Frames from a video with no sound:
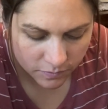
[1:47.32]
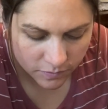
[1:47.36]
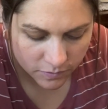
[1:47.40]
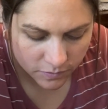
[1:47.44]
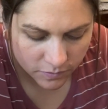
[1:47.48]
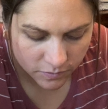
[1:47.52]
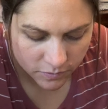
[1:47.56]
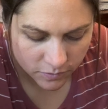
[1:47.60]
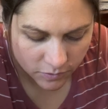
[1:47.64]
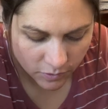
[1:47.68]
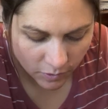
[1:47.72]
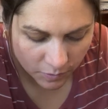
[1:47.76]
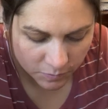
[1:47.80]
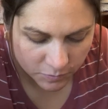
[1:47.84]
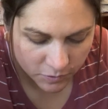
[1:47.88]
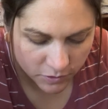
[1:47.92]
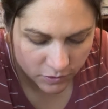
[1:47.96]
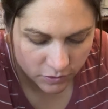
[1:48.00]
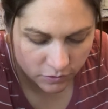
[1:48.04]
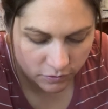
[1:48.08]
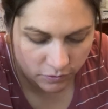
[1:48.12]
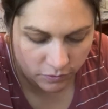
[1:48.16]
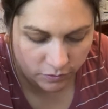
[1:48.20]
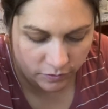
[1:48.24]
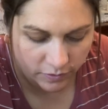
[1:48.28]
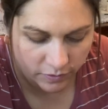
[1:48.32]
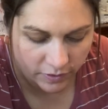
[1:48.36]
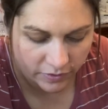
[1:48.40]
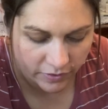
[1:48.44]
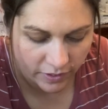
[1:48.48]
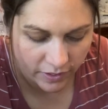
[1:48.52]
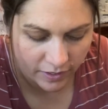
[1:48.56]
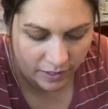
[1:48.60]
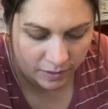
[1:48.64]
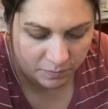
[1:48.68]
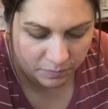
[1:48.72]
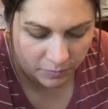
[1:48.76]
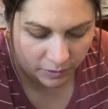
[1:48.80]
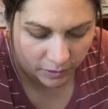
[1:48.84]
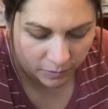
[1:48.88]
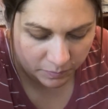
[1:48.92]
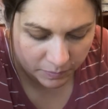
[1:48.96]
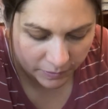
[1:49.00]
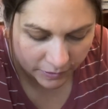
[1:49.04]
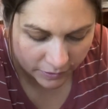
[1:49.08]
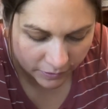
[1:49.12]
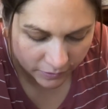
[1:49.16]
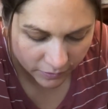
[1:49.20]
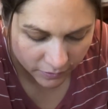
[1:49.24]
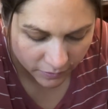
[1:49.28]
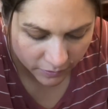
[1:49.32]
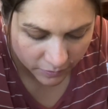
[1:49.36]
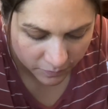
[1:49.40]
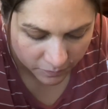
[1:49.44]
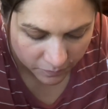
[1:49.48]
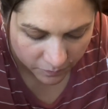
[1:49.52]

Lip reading: So I'm just screwing in the light bulb here.